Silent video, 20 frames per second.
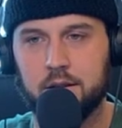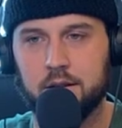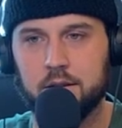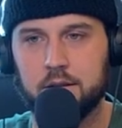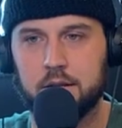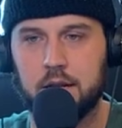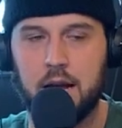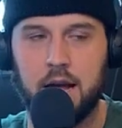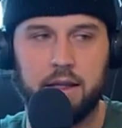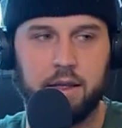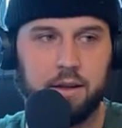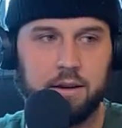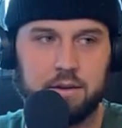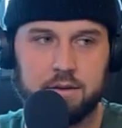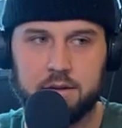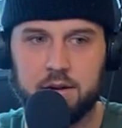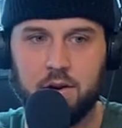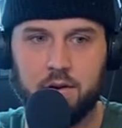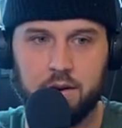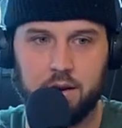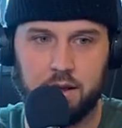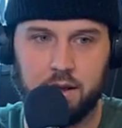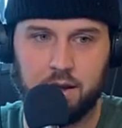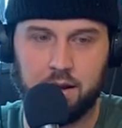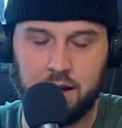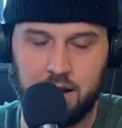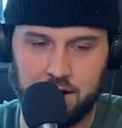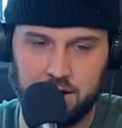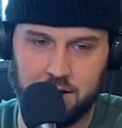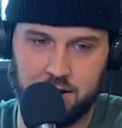I think it doesn't know anything.
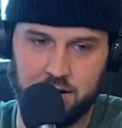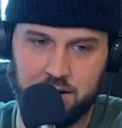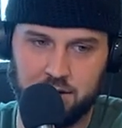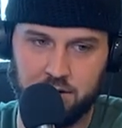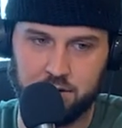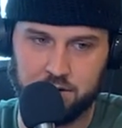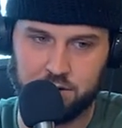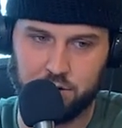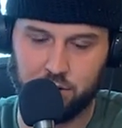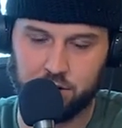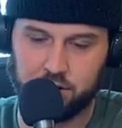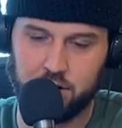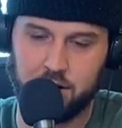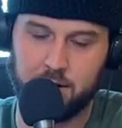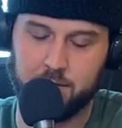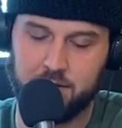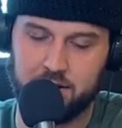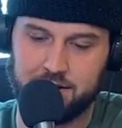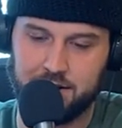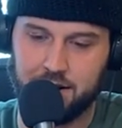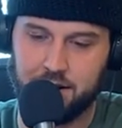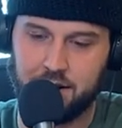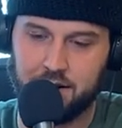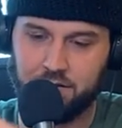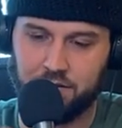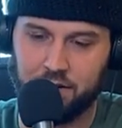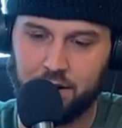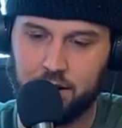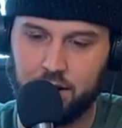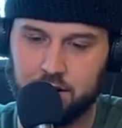I don't know a shortcut. I've been taking it
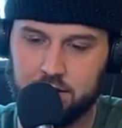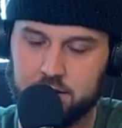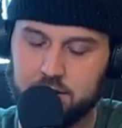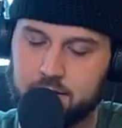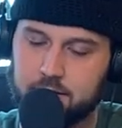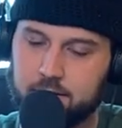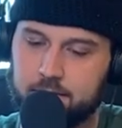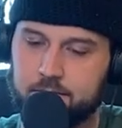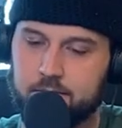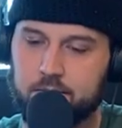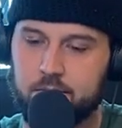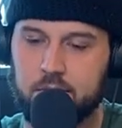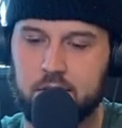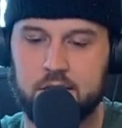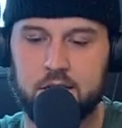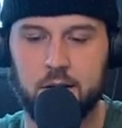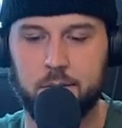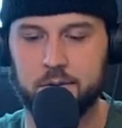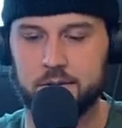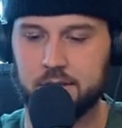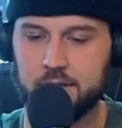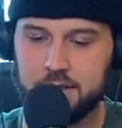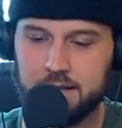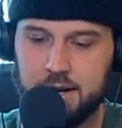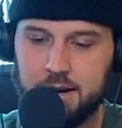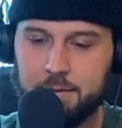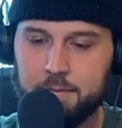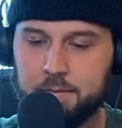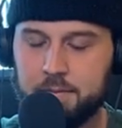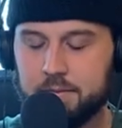for years. Doubles the
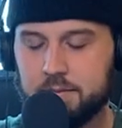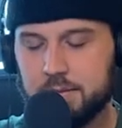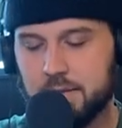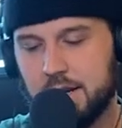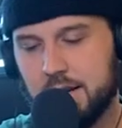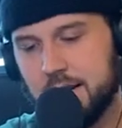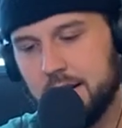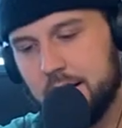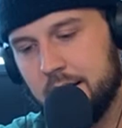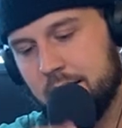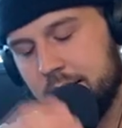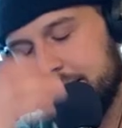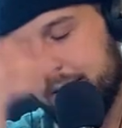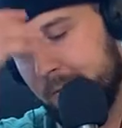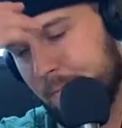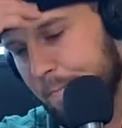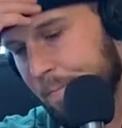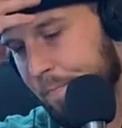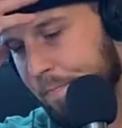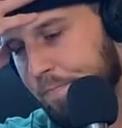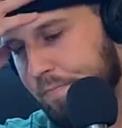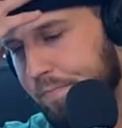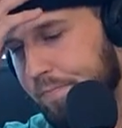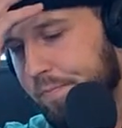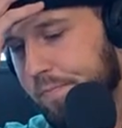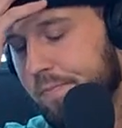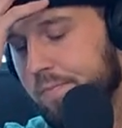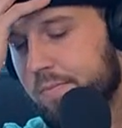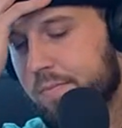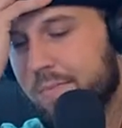time.
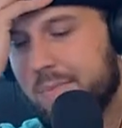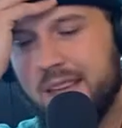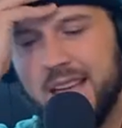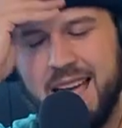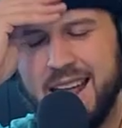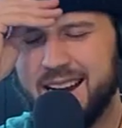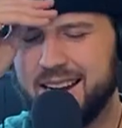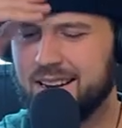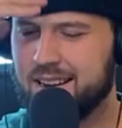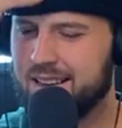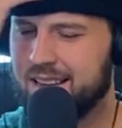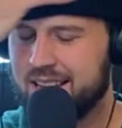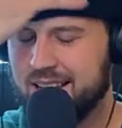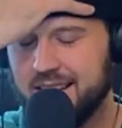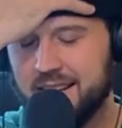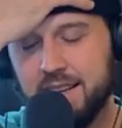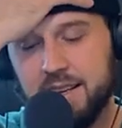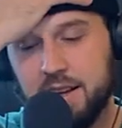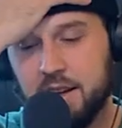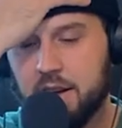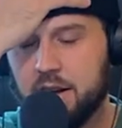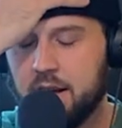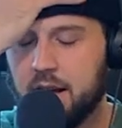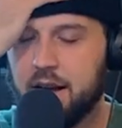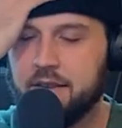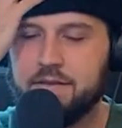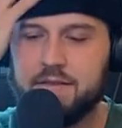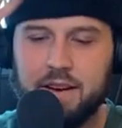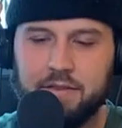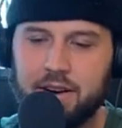And
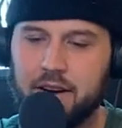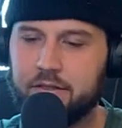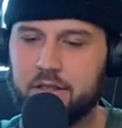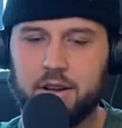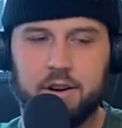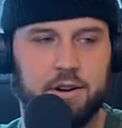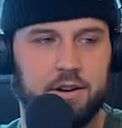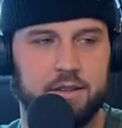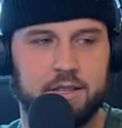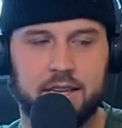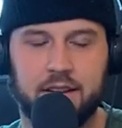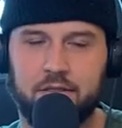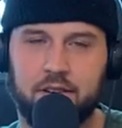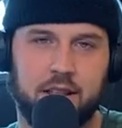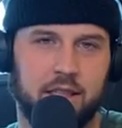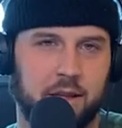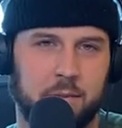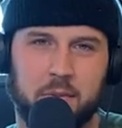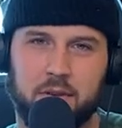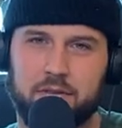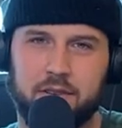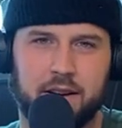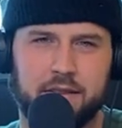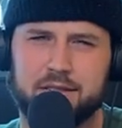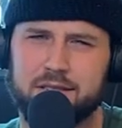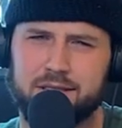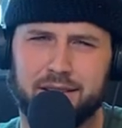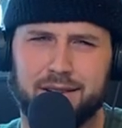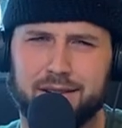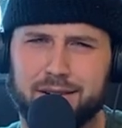I've never have the heart to give anything but 5
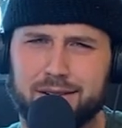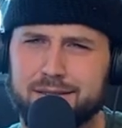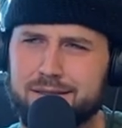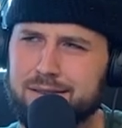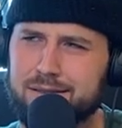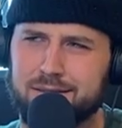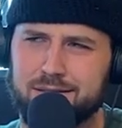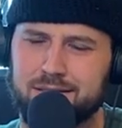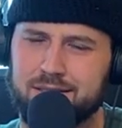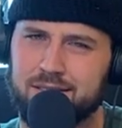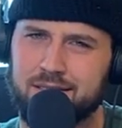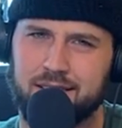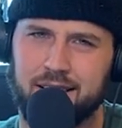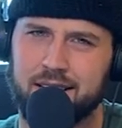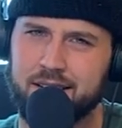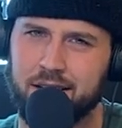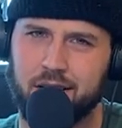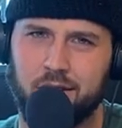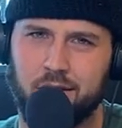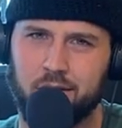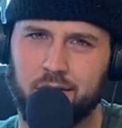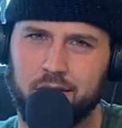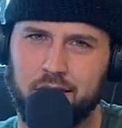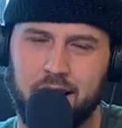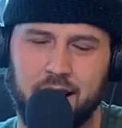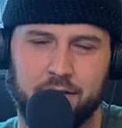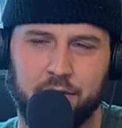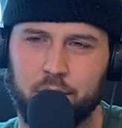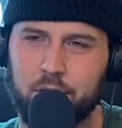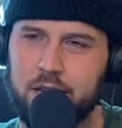stars. I don't.
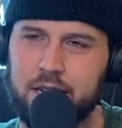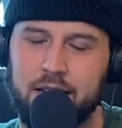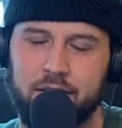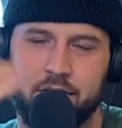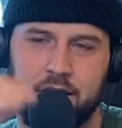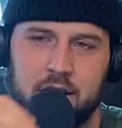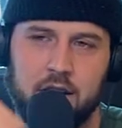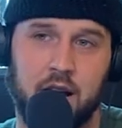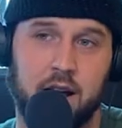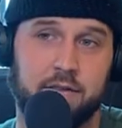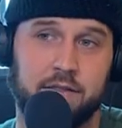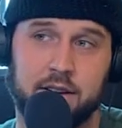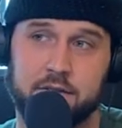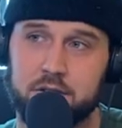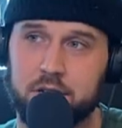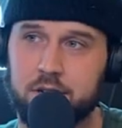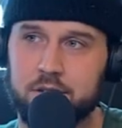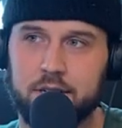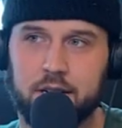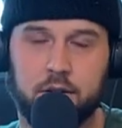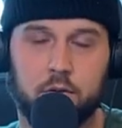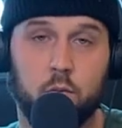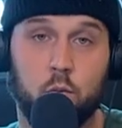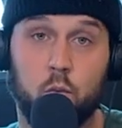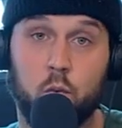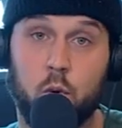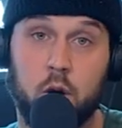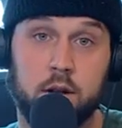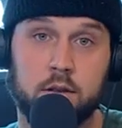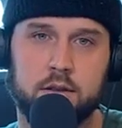I've only given not 5 stars like
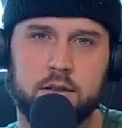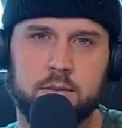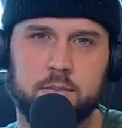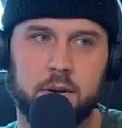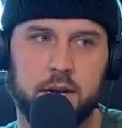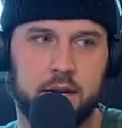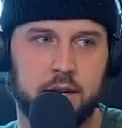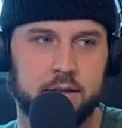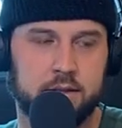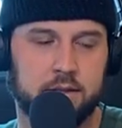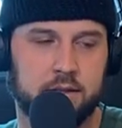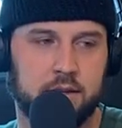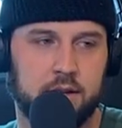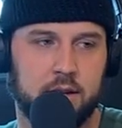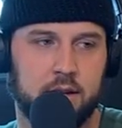once because